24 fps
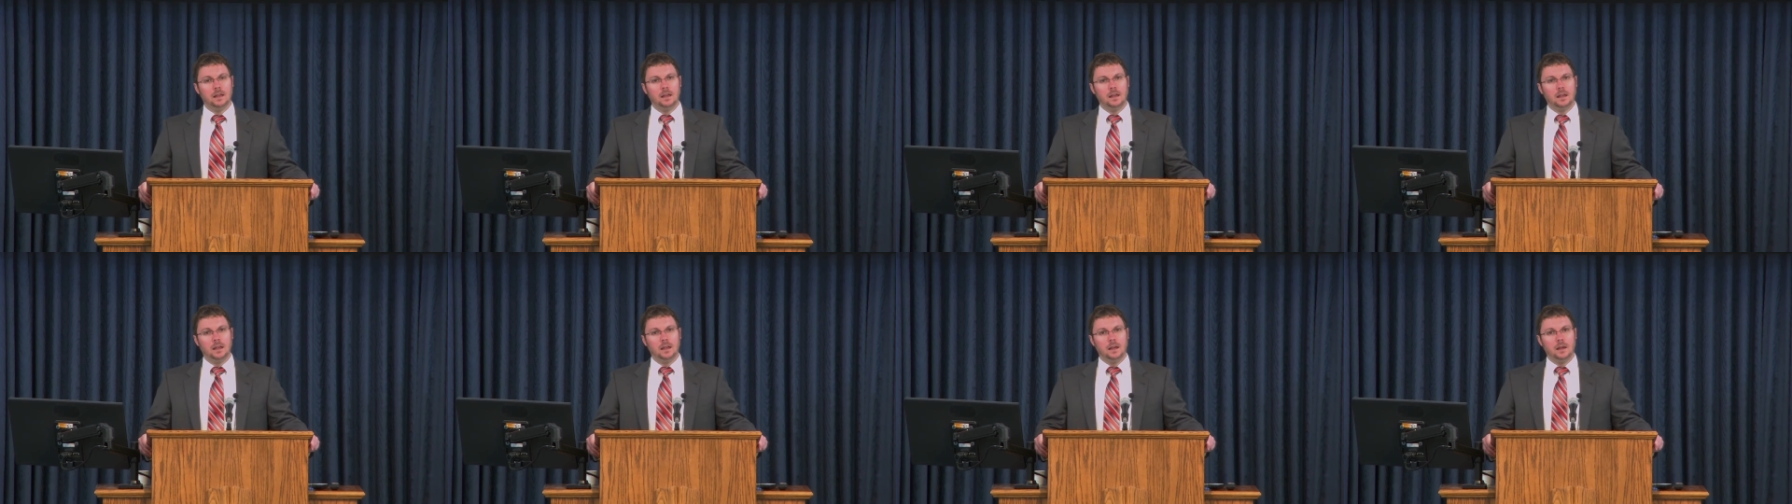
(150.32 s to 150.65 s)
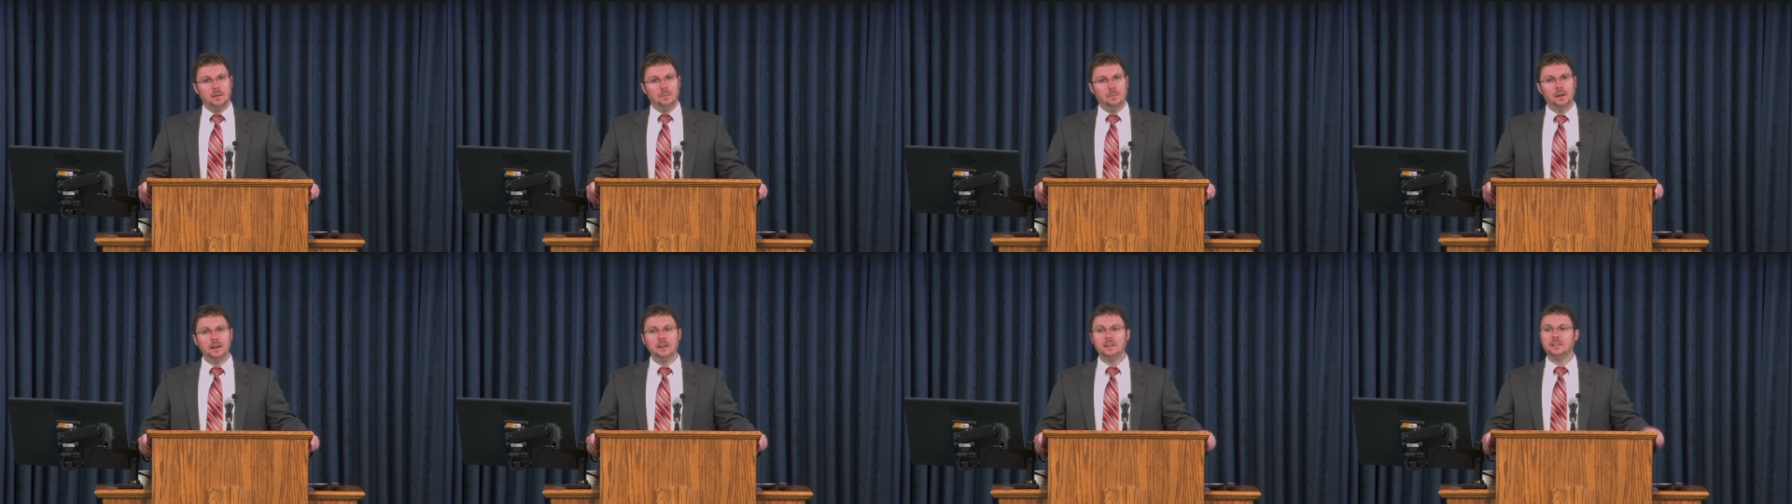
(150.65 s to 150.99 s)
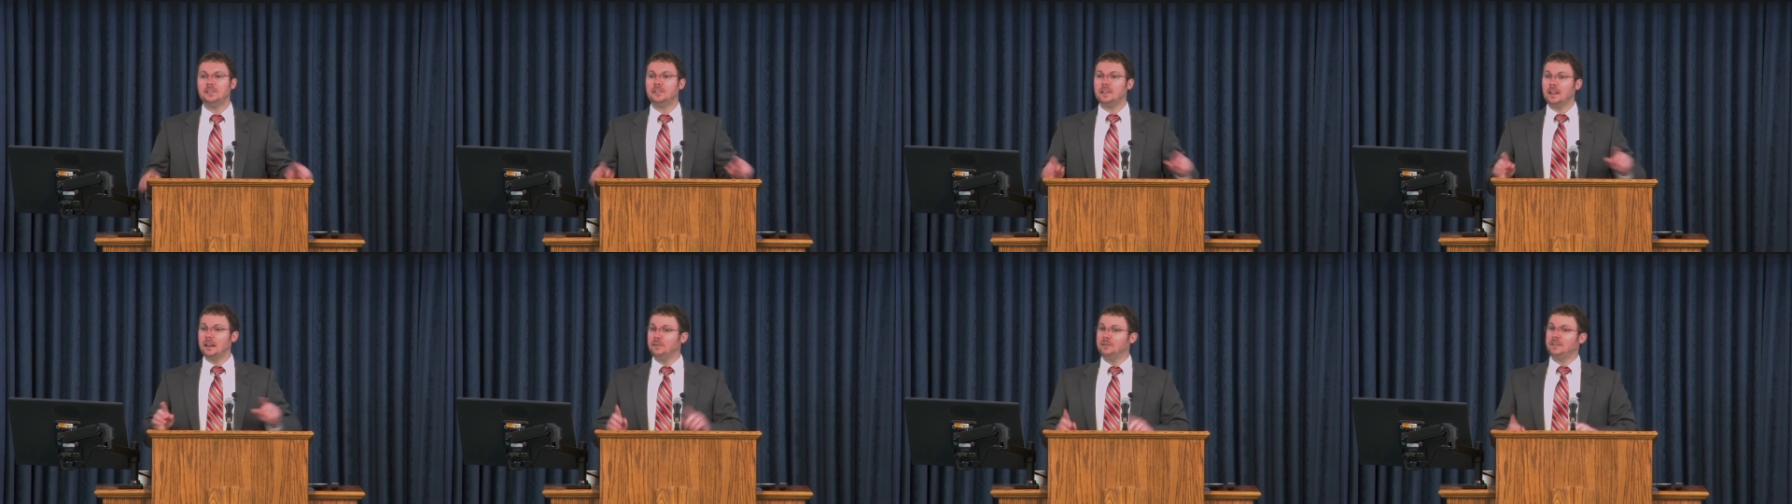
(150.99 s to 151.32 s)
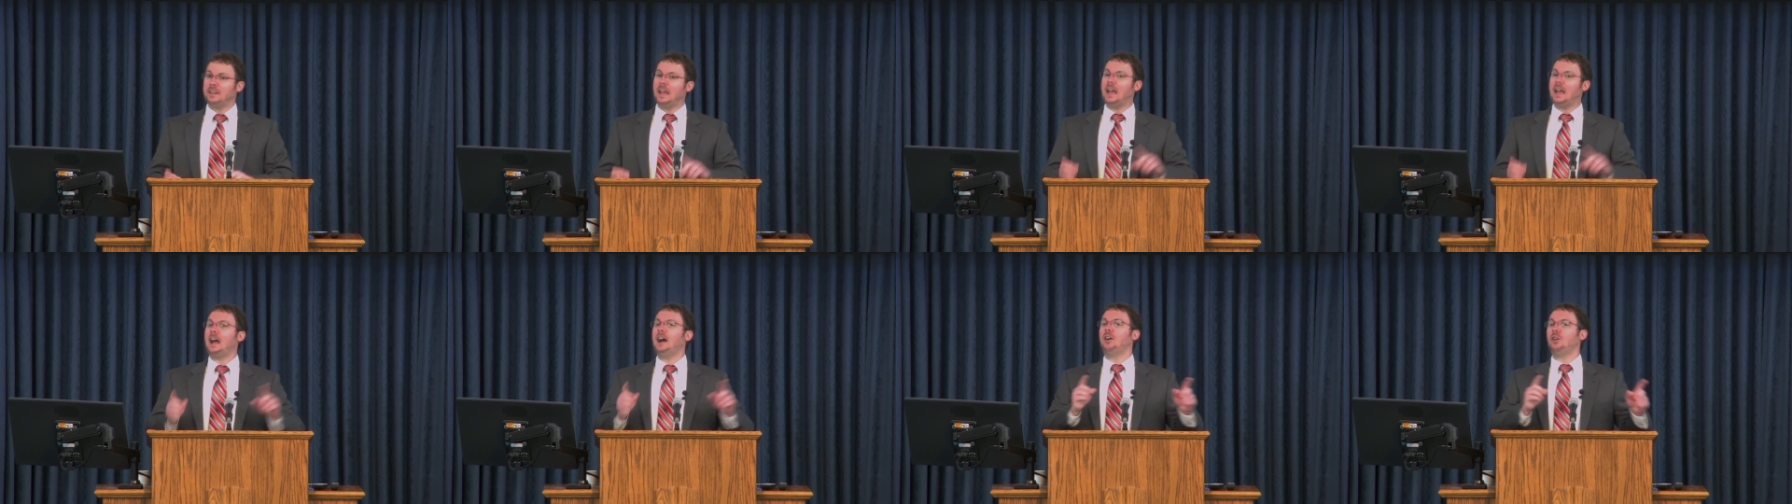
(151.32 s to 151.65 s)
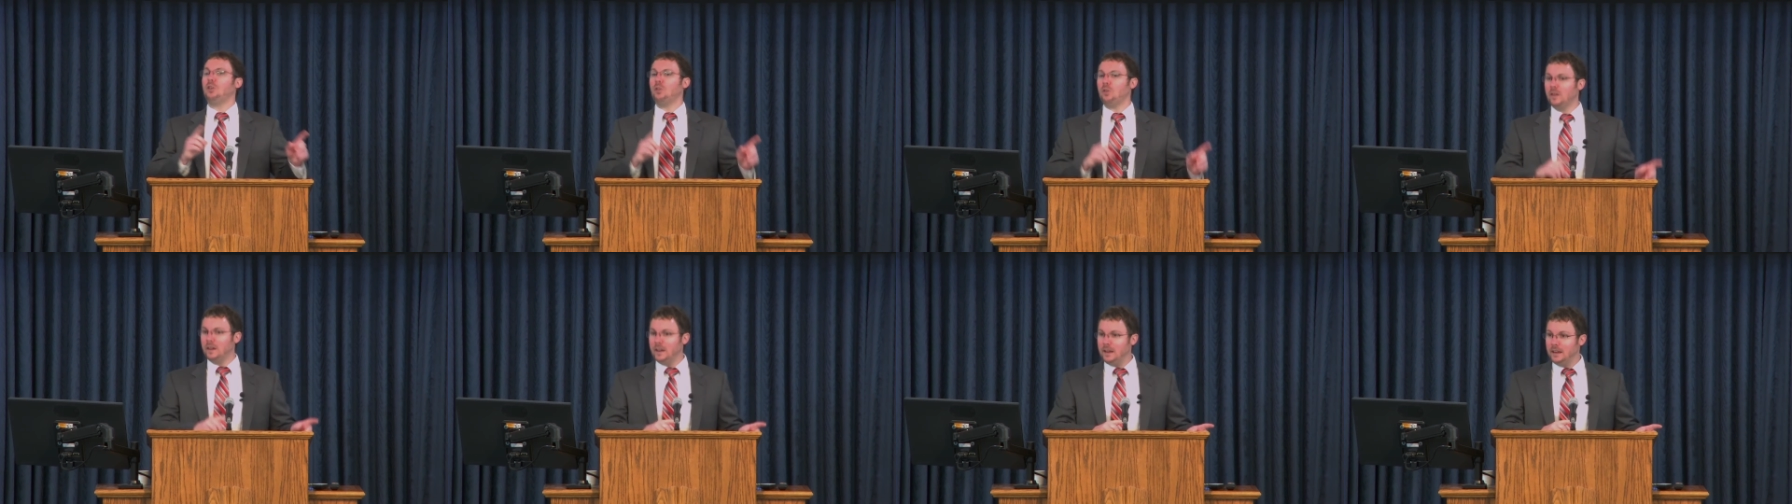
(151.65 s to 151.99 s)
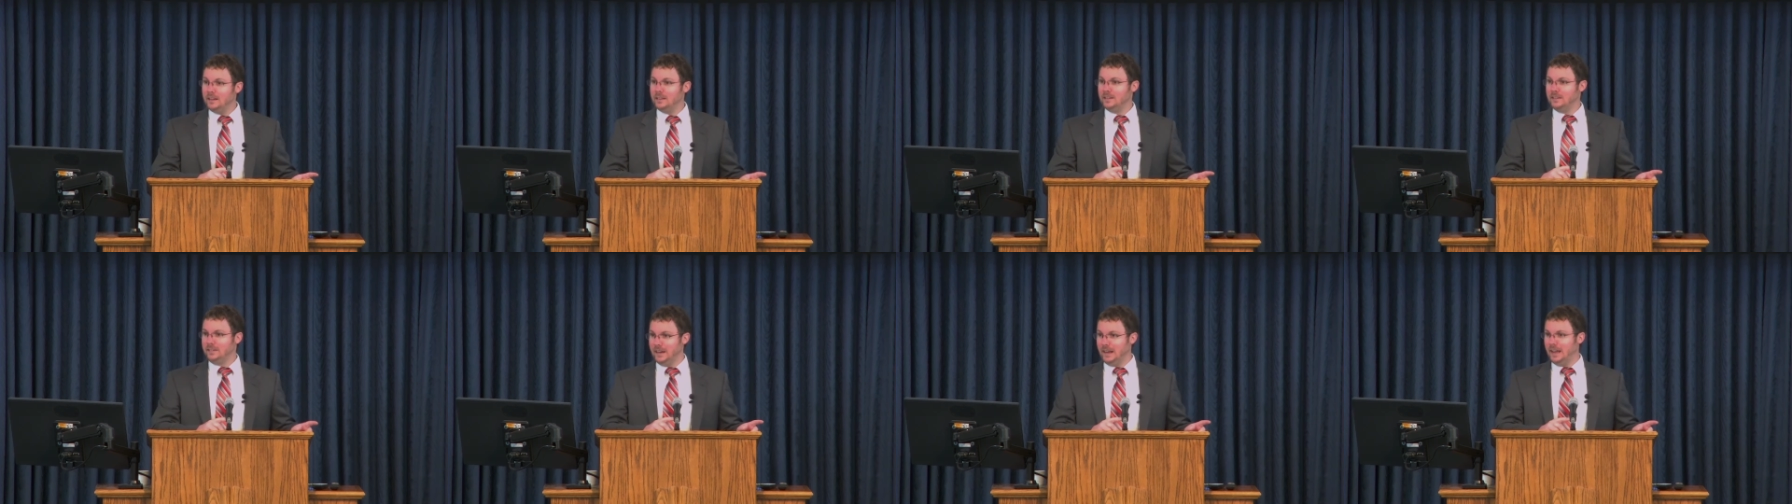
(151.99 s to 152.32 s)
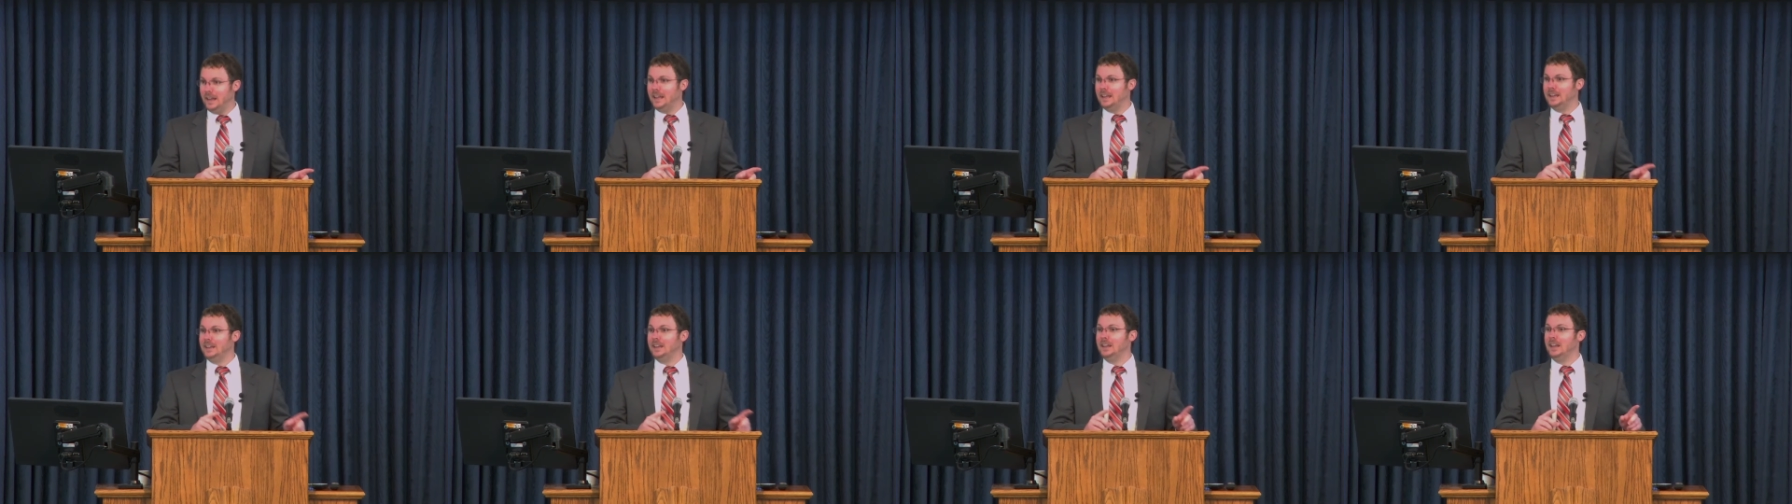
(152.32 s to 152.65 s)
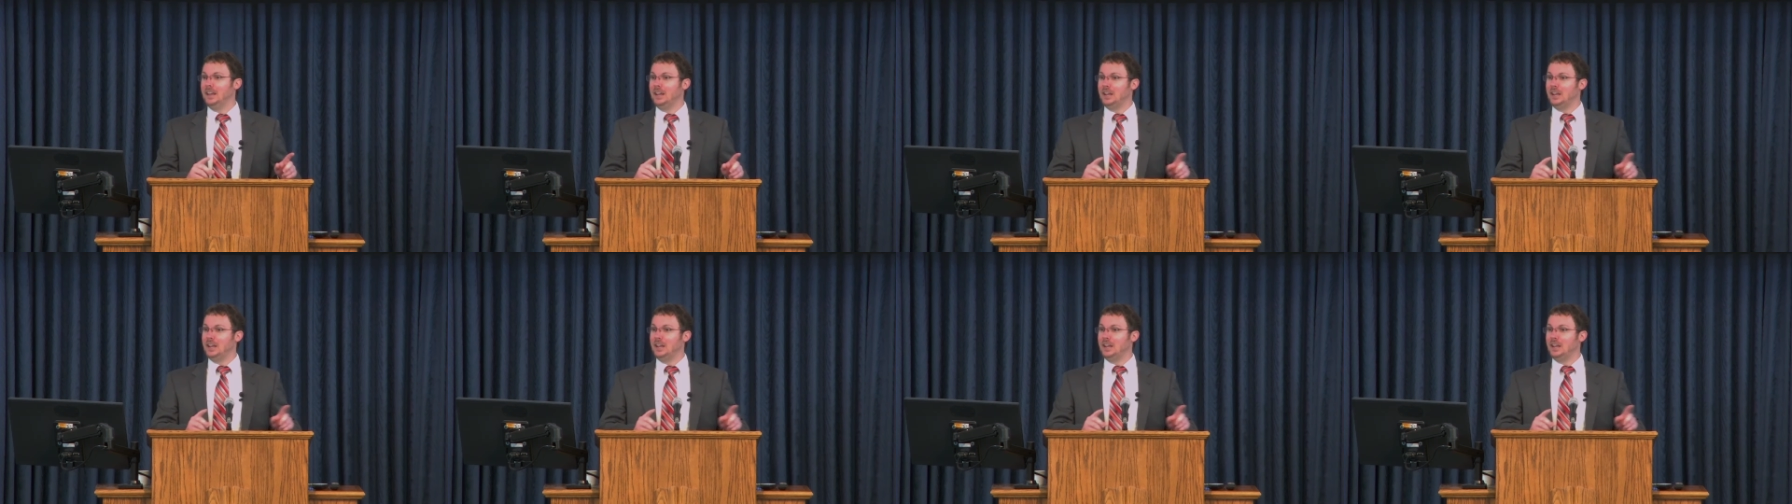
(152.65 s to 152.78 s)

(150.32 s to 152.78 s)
But instead of cowering and